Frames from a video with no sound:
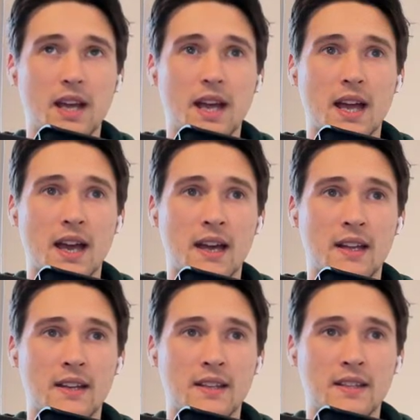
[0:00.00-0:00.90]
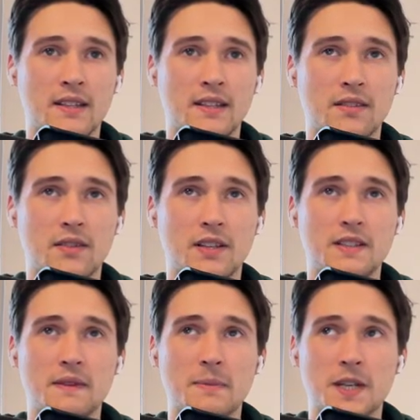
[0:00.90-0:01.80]
and on
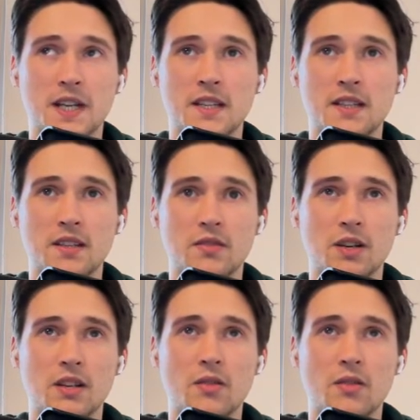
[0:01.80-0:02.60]
this website, you can